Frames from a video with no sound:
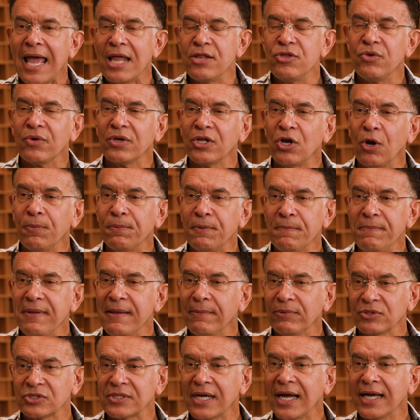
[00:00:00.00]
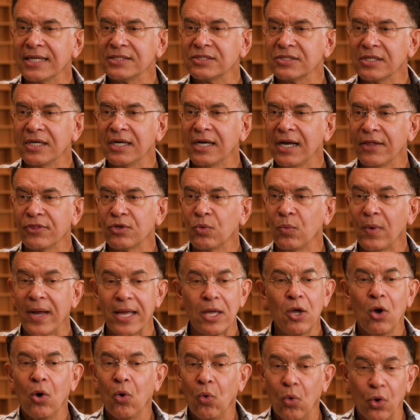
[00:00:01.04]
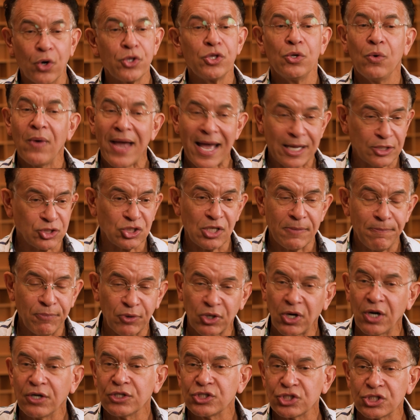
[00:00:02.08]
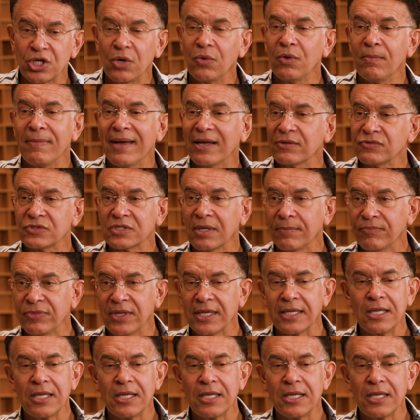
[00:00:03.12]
And you can open people's eyes in another way. Or you actually put on a show about something.